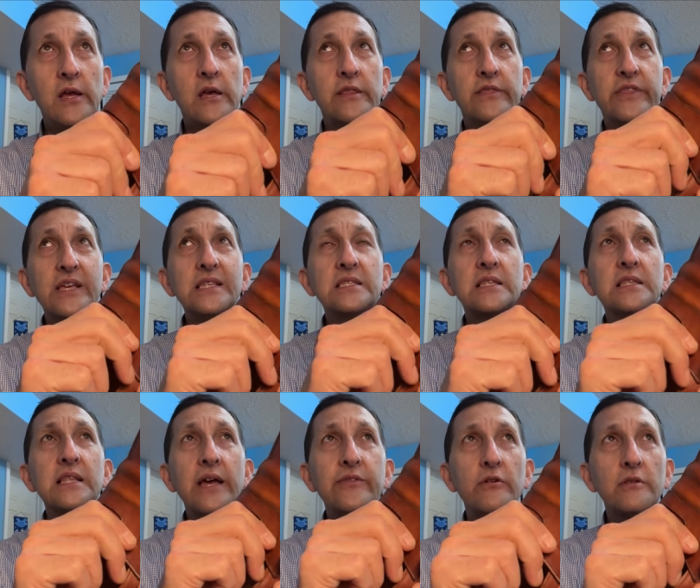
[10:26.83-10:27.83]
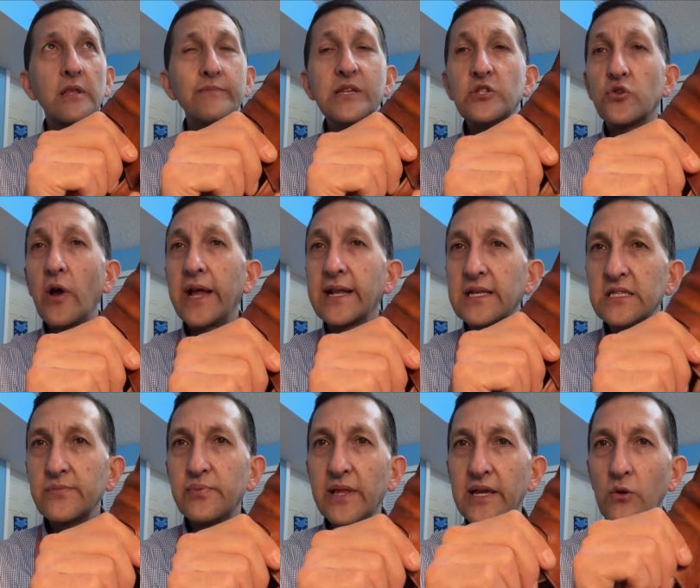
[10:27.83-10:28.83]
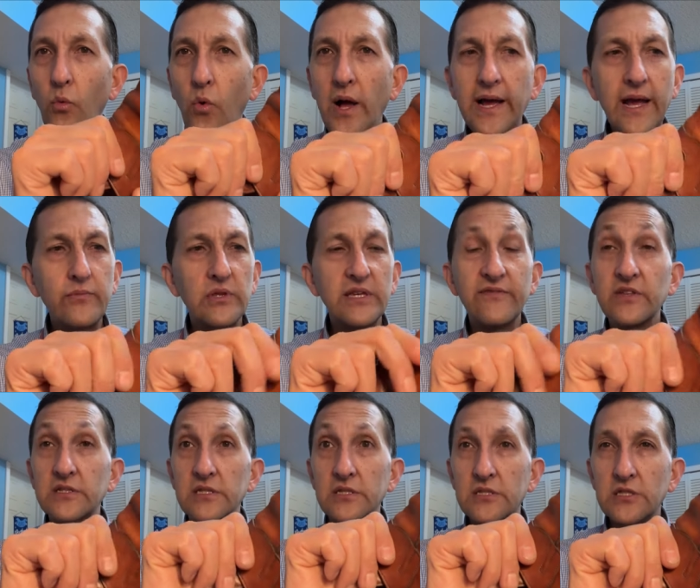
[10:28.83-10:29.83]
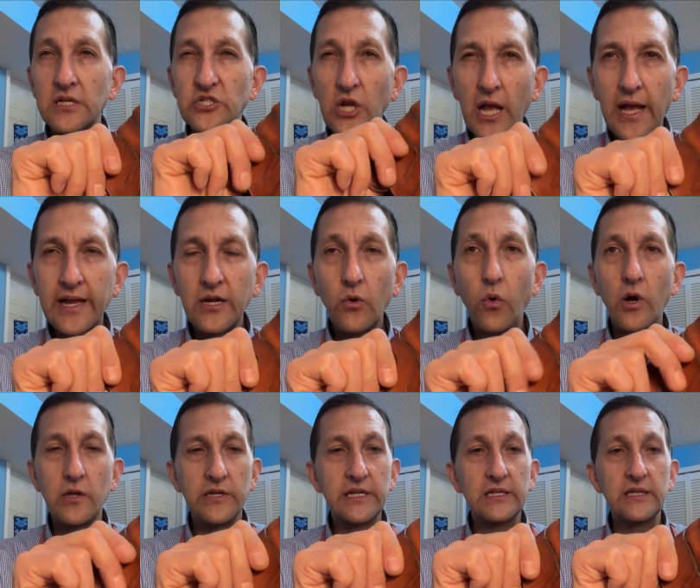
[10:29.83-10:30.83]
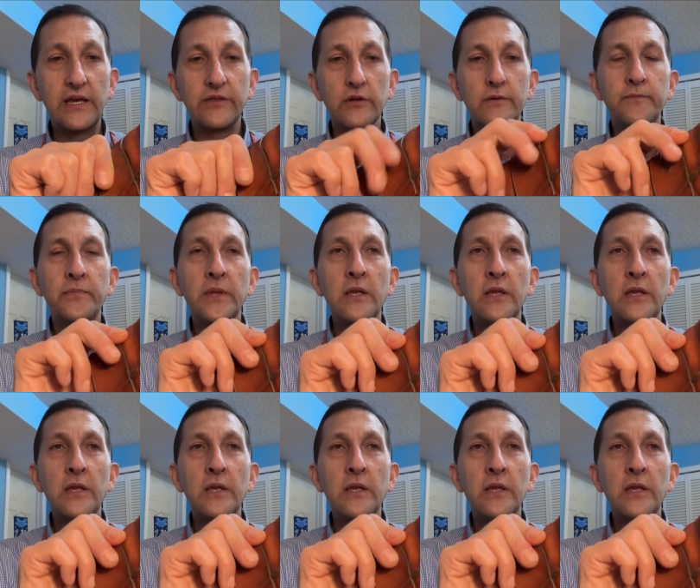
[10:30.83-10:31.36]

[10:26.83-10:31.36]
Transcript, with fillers: This leather, let me try and explain why I believe this is such high quality leather.